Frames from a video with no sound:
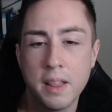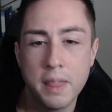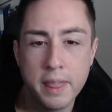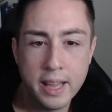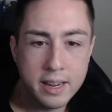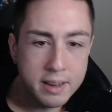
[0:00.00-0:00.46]

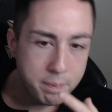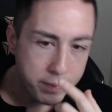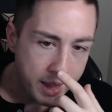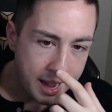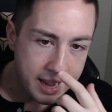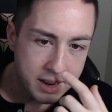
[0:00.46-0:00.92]
then
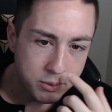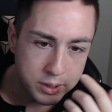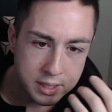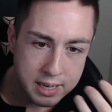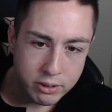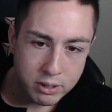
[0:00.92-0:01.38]
I
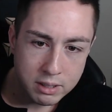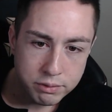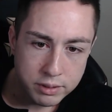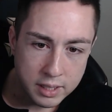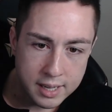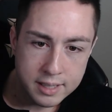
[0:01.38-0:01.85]
would never have
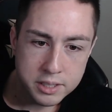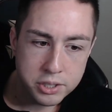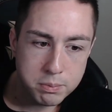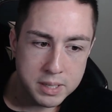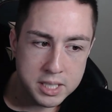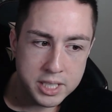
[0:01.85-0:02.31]

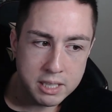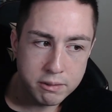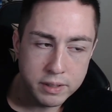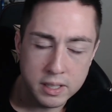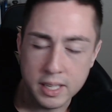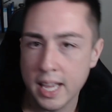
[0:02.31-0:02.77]
lost
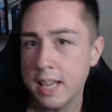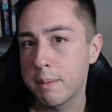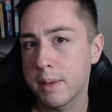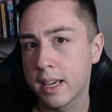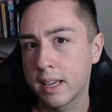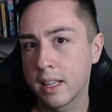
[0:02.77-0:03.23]
myself in
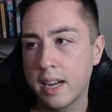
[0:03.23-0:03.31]
gaming,